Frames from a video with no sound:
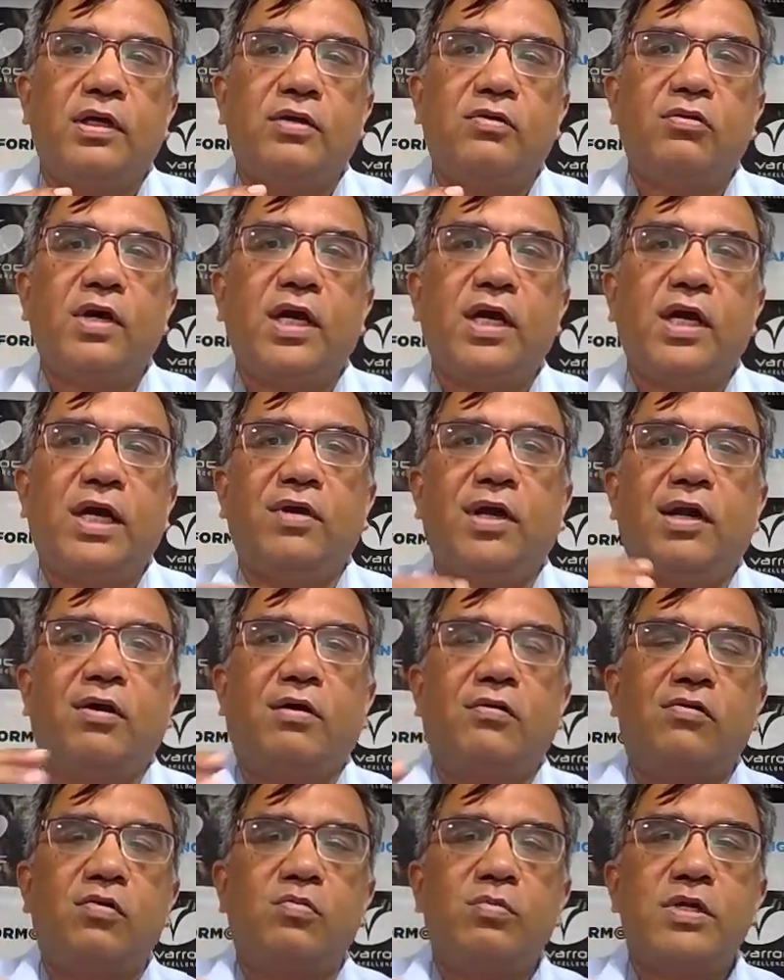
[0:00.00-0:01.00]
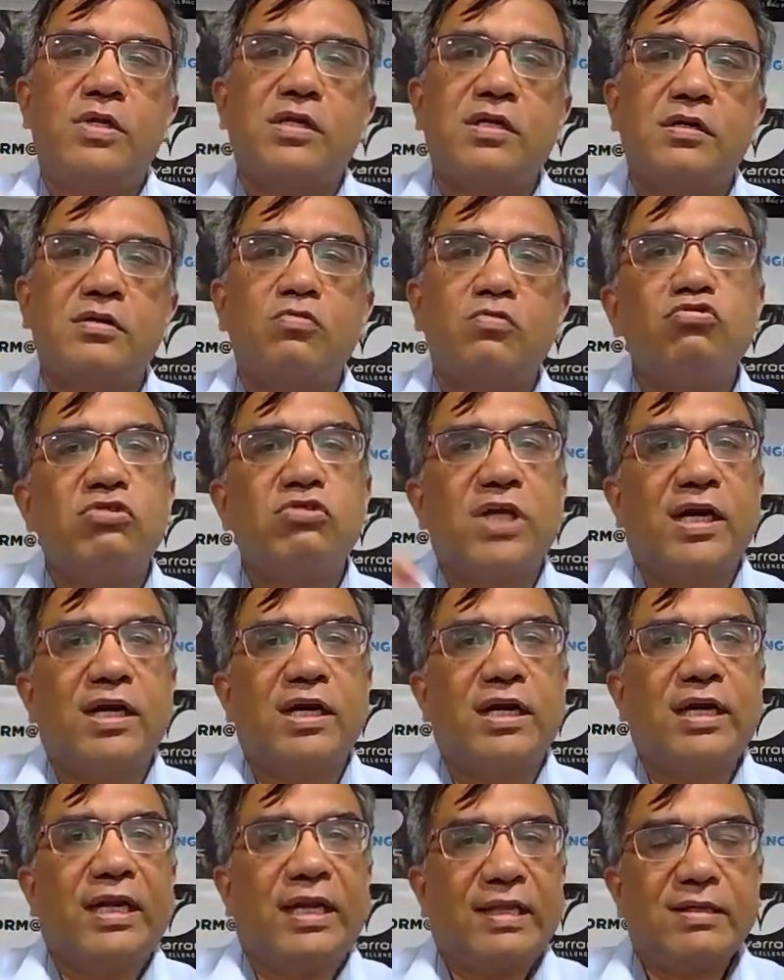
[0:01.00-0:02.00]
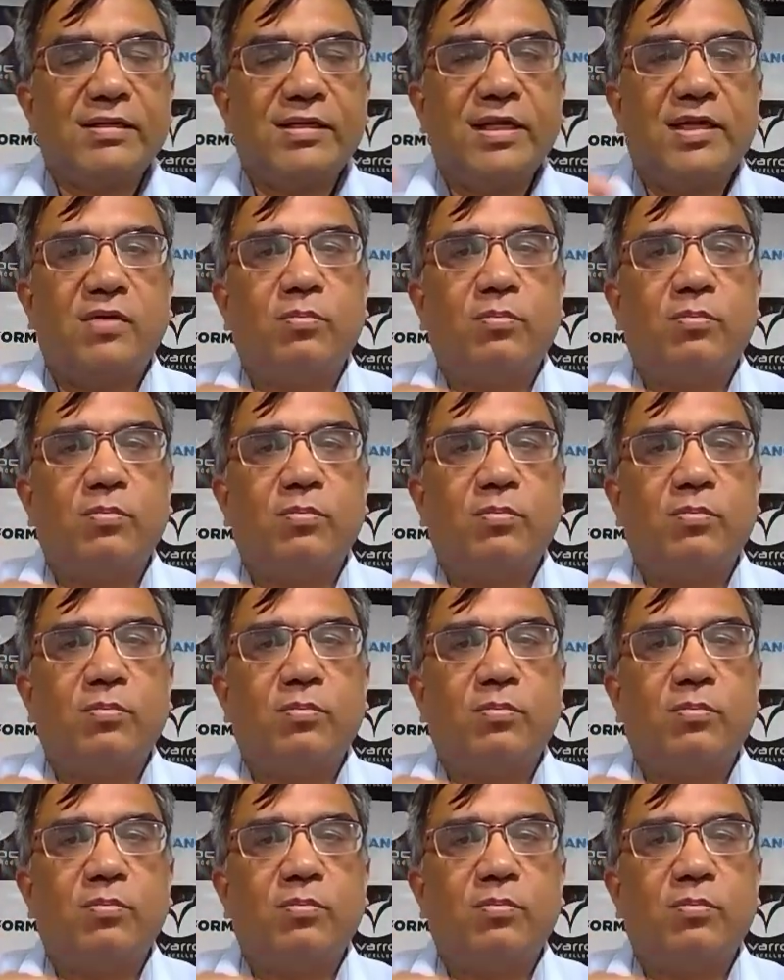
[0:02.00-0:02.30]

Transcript: having an automation to certain extent.